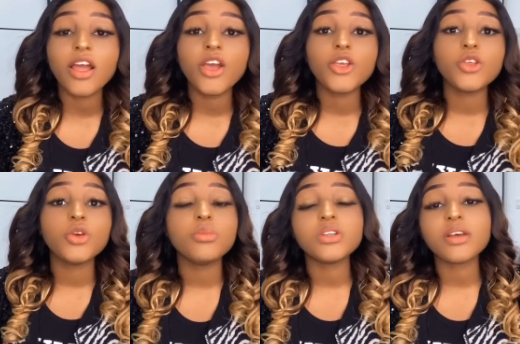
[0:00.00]
you
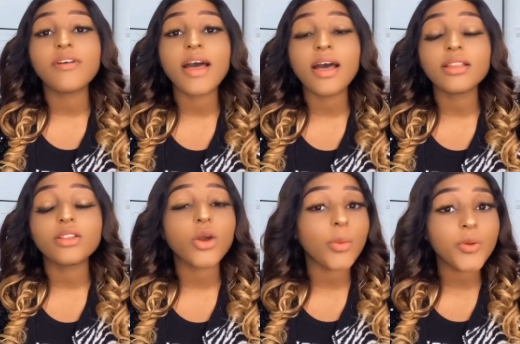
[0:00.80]
must have had
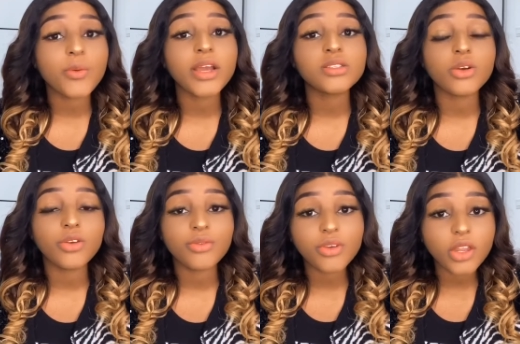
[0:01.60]
copyrights on your
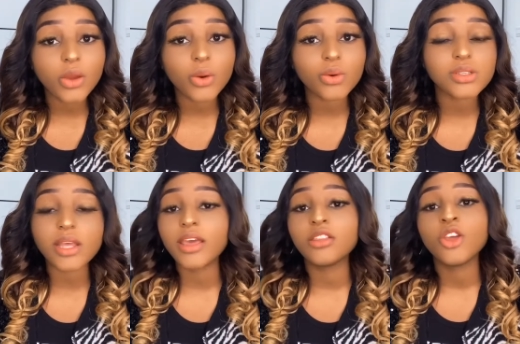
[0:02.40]
videos
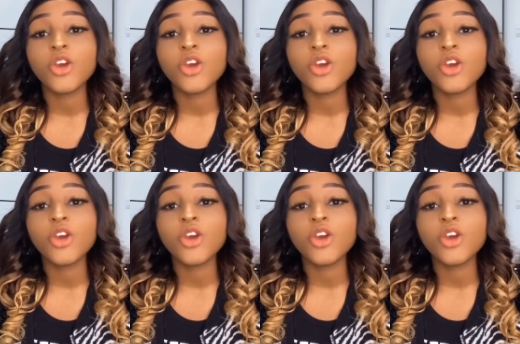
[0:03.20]
and